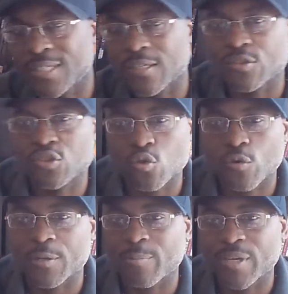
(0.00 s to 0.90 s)
tell the
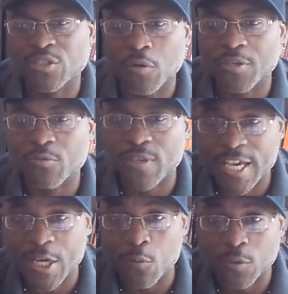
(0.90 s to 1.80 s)
story the best way you
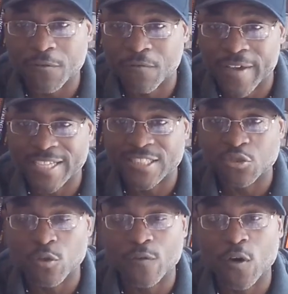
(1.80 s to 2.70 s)
can with the facts
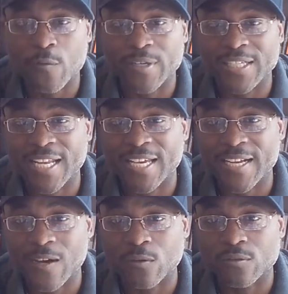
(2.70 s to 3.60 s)
that you have already laid
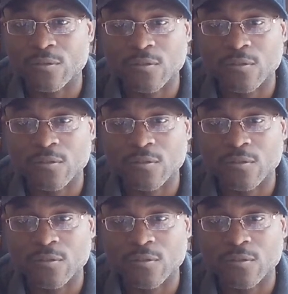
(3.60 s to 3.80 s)
out.